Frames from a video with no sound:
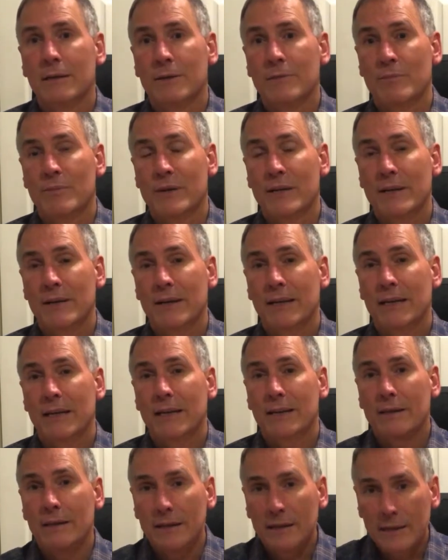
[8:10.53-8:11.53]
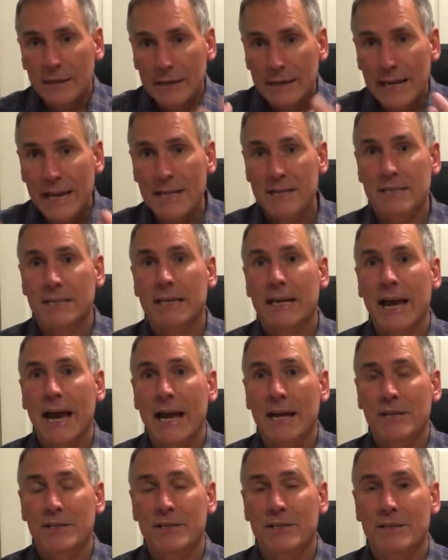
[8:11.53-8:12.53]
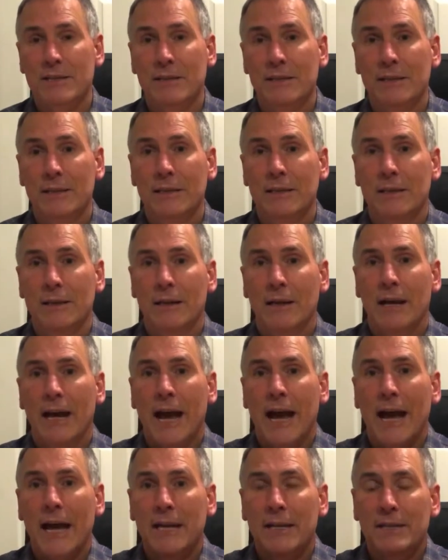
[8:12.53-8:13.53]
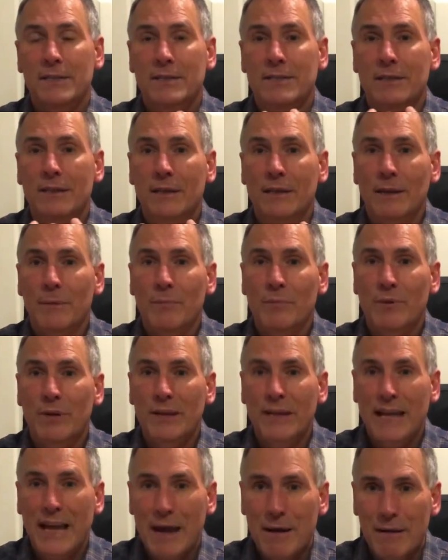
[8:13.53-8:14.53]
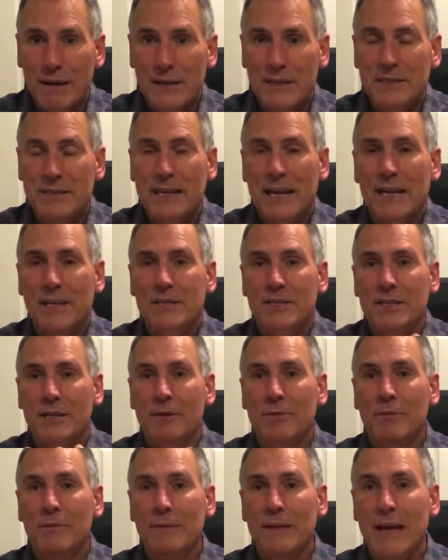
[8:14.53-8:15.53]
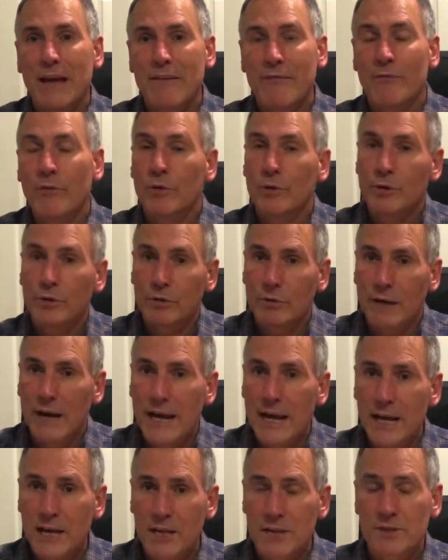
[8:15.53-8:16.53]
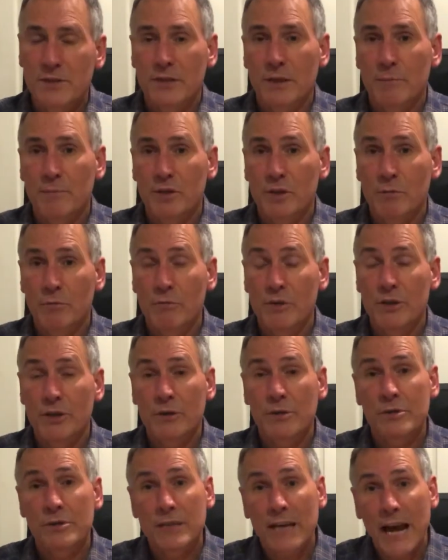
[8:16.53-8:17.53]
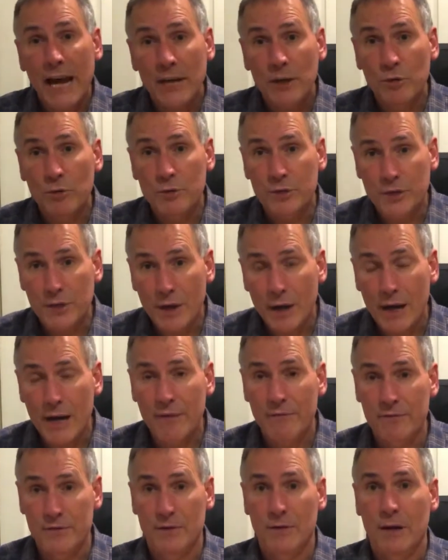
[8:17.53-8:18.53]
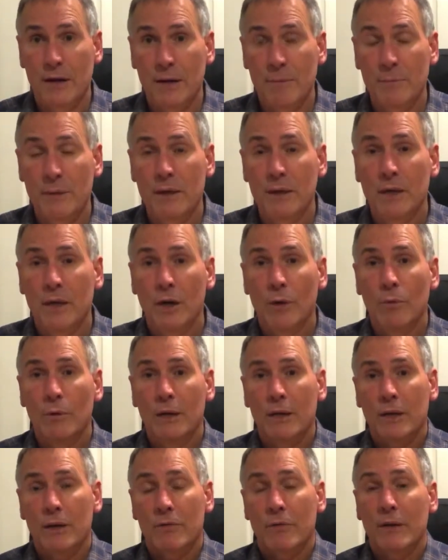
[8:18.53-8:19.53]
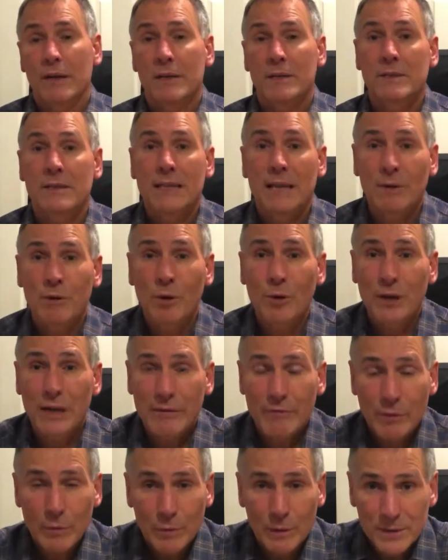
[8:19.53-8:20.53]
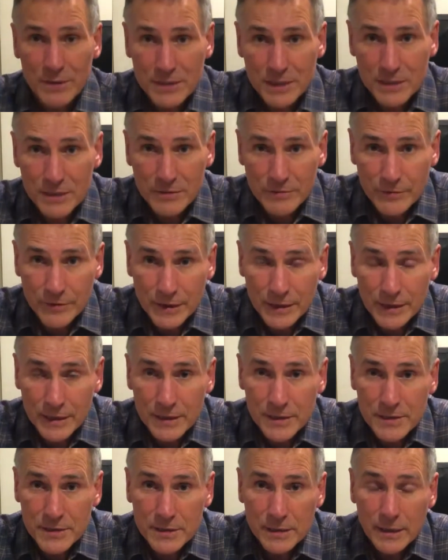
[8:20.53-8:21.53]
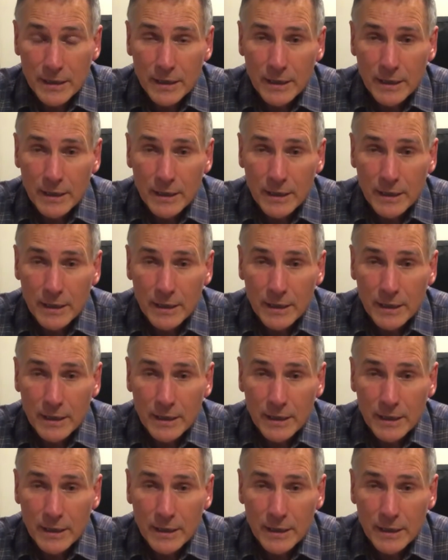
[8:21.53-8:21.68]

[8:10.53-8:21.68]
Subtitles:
breathing in less gas and breathing out less gas, so therefore your air consumption will reduce and your dive time will increase. Now, not everyone's into fitness.